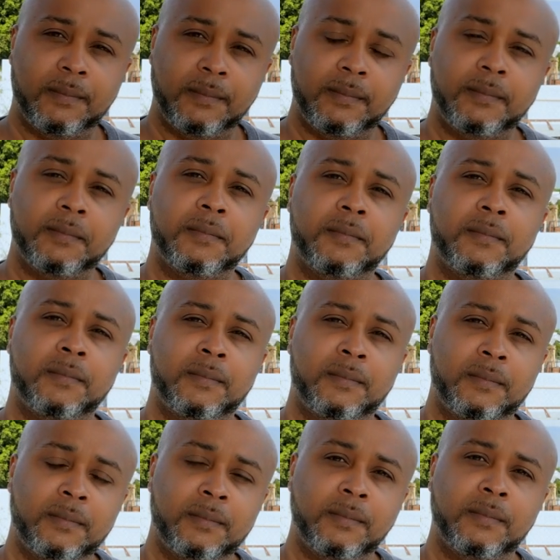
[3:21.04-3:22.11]

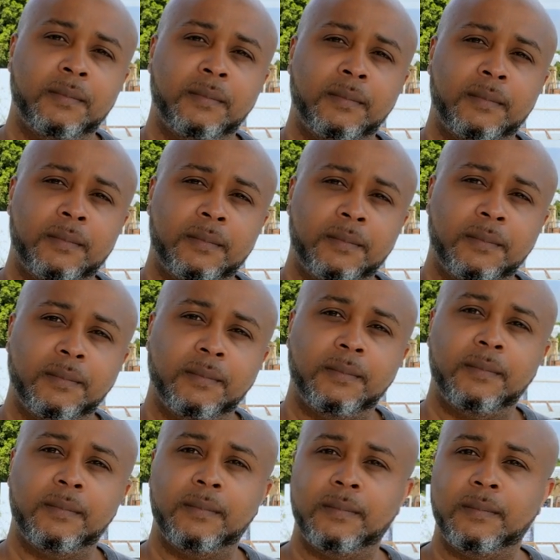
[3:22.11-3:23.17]

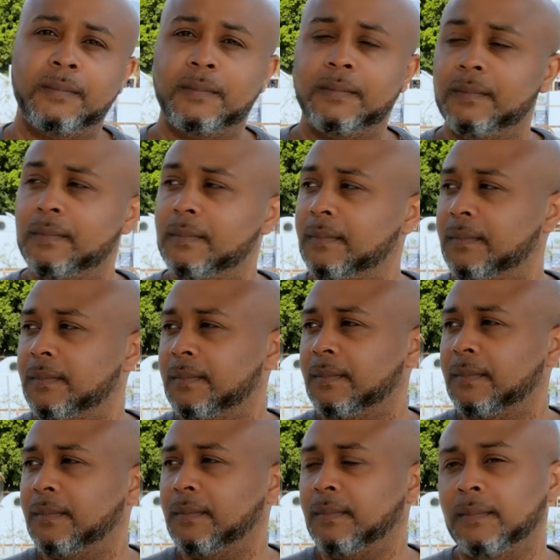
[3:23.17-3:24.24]

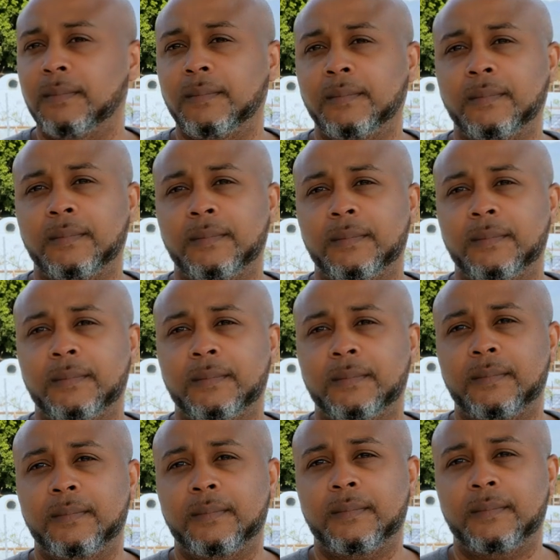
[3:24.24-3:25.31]

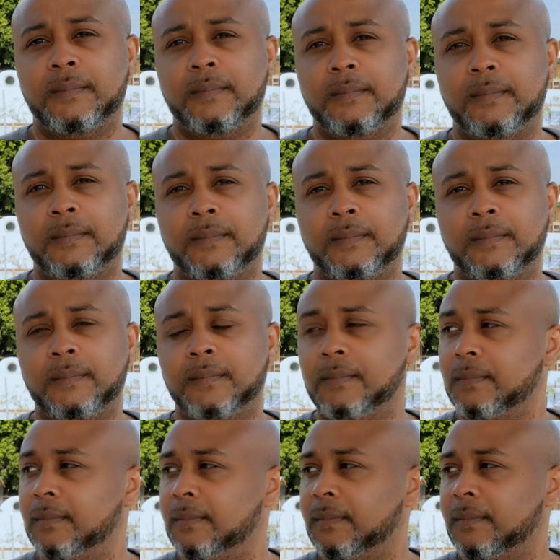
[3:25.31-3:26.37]

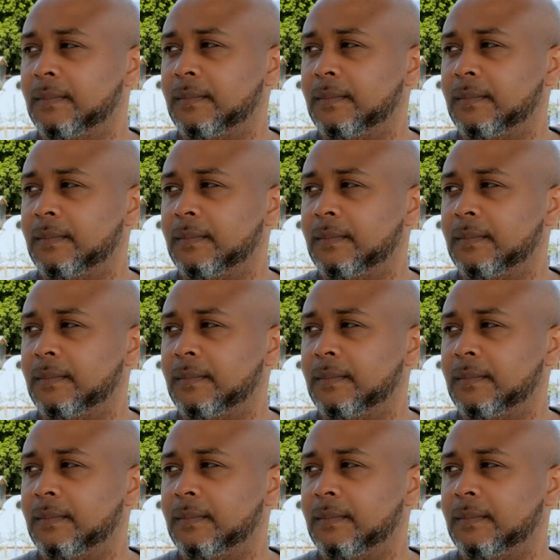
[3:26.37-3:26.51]
(not speaking)